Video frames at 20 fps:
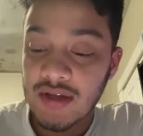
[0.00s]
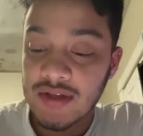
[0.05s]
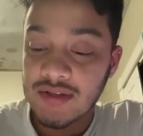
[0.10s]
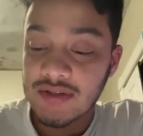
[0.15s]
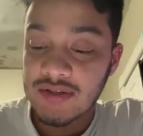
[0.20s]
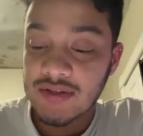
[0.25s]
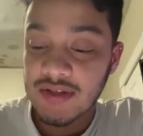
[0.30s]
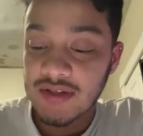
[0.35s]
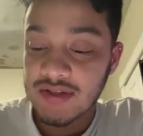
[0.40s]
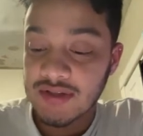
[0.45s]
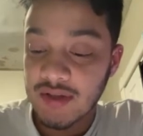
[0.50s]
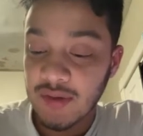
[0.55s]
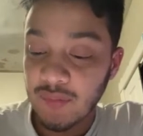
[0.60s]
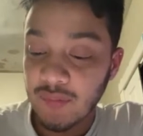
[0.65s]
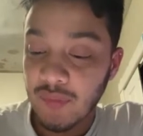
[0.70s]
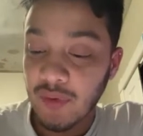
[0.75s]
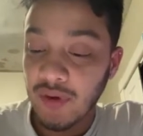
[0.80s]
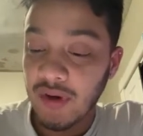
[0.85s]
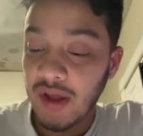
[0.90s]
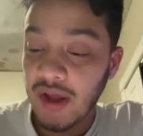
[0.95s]

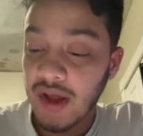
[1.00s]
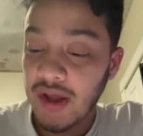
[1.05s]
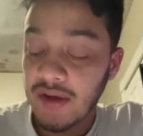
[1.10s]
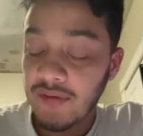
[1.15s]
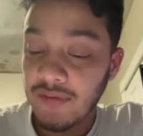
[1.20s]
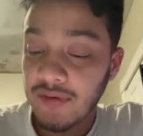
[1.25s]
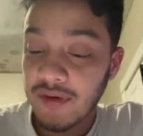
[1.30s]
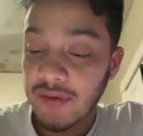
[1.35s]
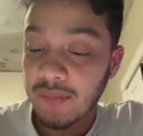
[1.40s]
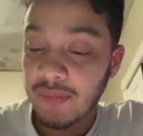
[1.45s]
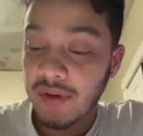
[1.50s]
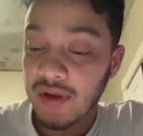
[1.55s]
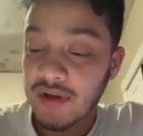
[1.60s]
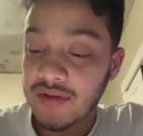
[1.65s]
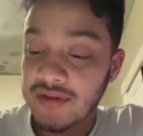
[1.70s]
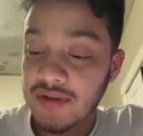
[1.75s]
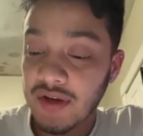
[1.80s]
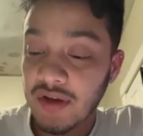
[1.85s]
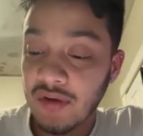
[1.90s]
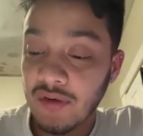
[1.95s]
16.8 for the
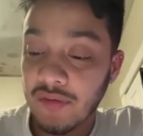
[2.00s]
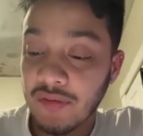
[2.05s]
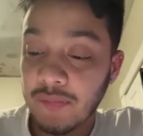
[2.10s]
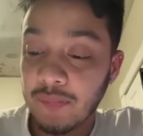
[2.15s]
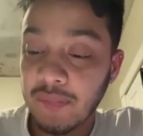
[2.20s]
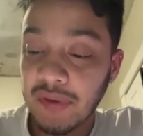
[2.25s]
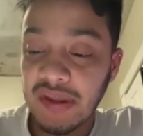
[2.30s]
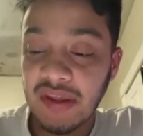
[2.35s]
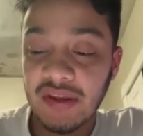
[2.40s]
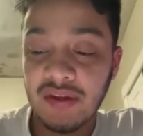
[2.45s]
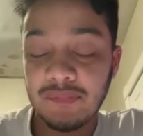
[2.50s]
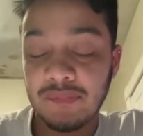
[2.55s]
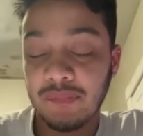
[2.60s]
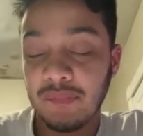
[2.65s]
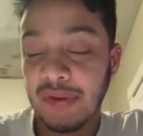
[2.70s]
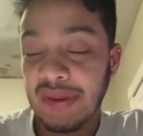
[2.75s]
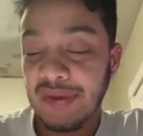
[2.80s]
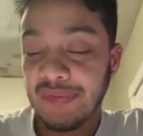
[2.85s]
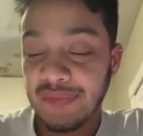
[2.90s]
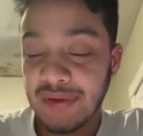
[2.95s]
velocity of p
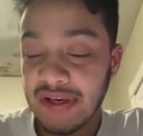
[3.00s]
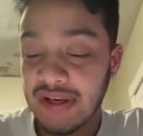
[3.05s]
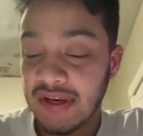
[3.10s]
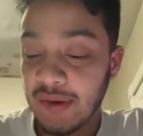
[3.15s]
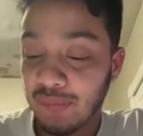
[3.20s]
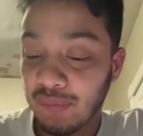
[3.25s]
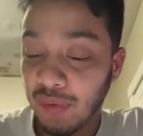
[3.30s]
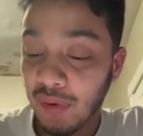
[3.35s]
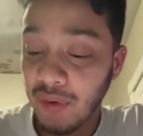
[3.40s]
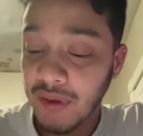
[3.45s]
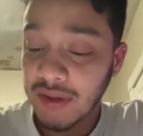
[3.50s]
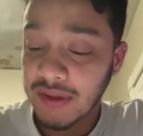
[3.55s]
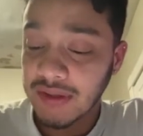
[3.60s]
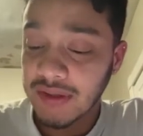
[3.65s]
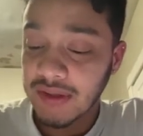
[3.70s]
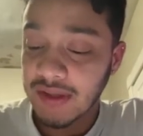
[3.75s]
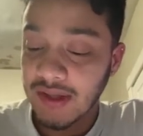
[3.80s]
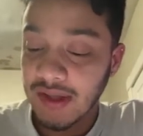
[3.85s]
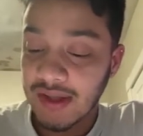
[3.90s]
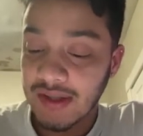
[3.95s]
p meaning a
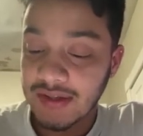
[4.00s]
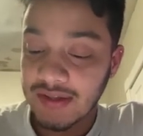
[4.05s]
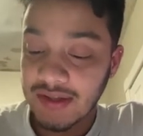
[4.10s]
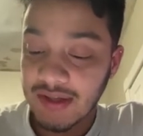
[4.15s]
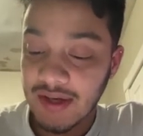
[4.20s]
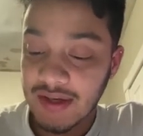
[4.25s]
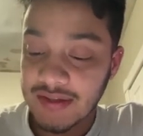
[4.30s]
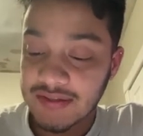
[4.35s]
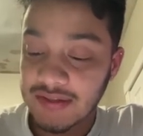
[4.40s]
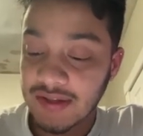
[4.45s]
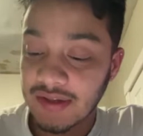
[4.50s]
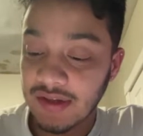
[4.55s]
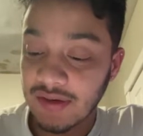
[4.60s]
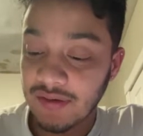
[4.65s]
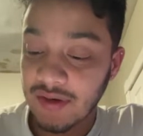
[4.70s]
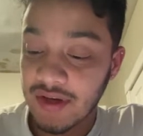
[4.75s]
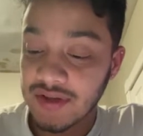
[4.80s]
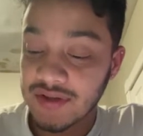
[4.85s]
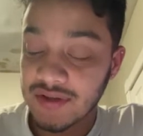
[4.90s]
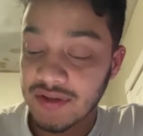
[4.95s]
point and the
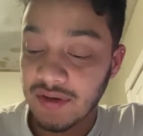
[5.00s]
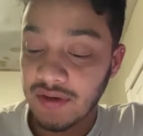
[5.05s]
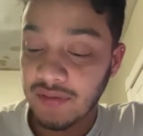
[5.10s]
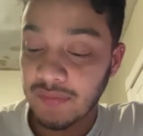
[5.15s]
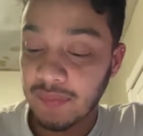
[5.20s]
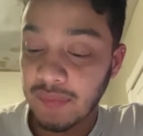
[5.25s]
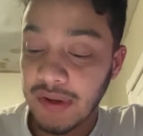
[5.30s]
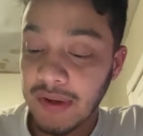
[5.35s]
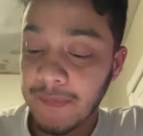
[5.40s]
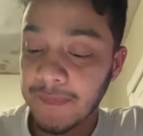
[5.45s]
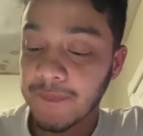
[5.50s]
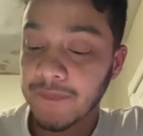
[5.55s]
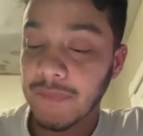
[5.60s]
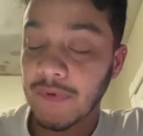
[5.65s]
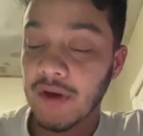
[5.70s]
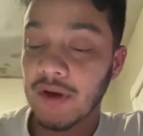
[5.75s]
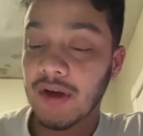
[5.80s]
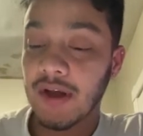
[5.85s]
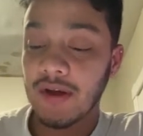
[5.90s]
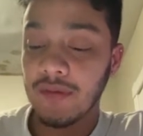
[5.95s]
acceleration of p
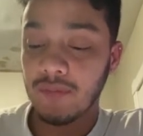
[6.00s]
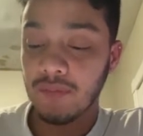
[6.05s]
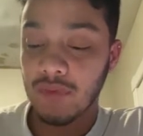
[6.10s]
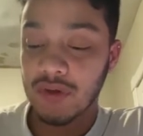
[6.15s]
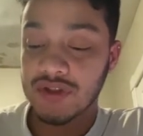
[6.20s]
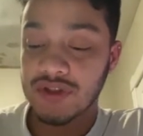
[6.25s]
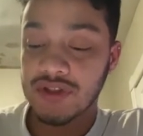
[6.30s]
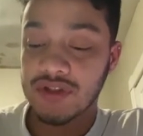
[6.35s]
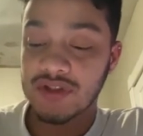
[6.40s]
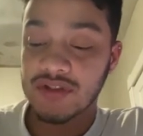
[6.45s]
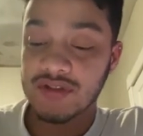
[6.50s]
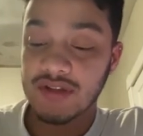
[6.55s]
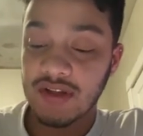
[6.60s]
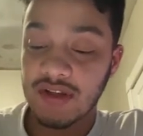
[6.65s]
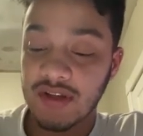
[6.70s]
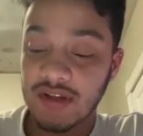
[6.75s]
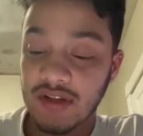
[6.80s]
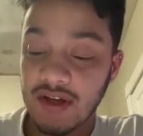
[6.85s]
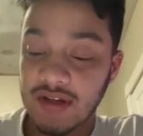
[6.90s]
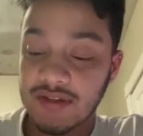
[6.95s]
okay which is
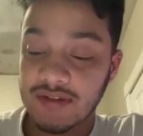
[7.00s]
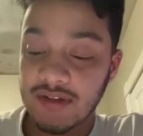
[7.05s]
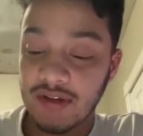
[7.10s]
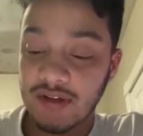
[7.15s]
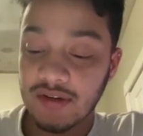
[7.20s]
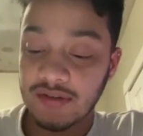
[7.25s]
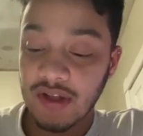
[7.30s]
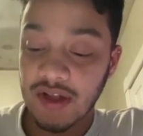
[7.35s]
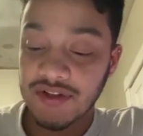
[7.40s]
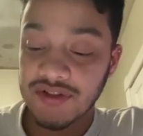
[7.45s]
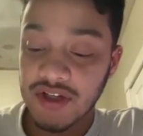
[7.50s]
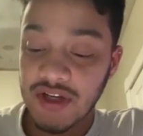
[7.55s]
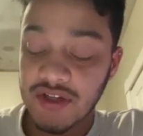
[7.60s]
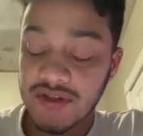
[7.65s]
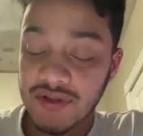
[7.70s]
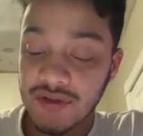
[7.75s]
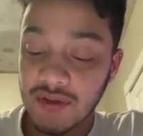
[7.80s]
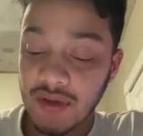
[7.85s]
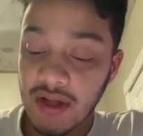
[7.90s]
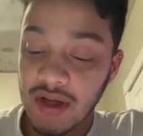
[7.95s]
the acceler
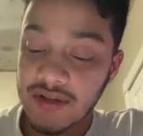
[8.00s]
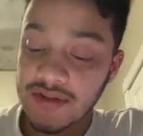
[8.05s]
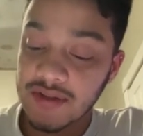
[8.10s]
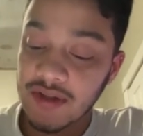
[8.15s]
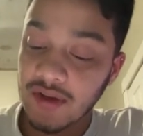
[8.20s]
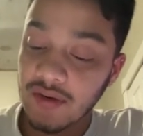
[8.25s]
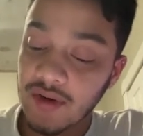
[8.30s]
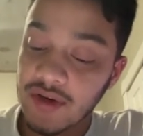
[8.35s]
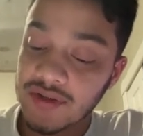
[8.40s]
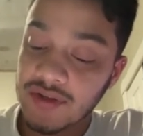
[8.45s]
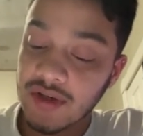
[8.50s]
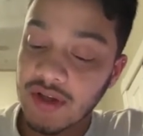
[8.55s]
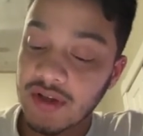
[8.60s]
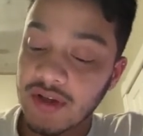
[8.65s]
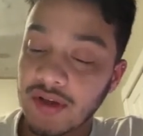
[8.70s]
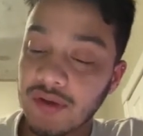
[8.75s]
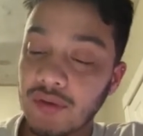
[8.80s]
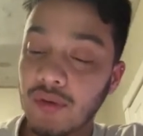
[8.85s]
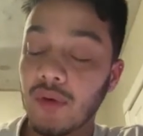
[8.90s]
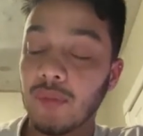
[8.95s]
tangential acceleration
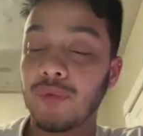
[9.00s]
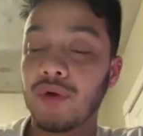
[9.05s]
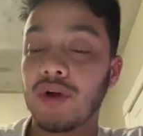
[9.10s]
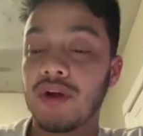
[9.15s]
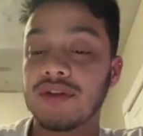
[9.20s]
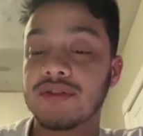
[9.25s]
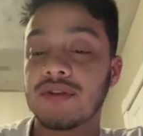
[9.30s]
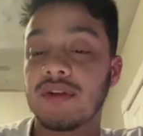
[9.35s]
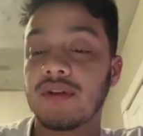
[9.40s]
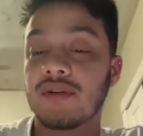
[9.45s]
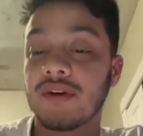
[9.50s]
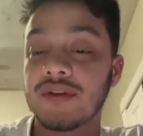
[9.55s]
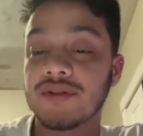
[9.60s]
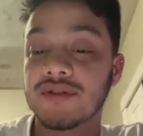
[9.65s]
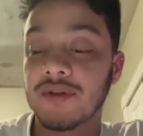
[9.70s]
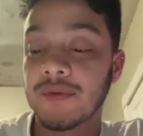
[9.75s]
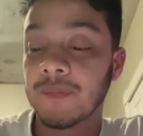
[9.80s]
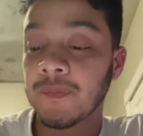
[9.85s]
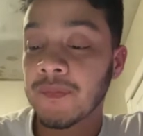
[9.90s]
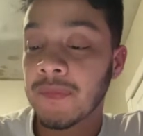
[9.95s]
and the normal acceleration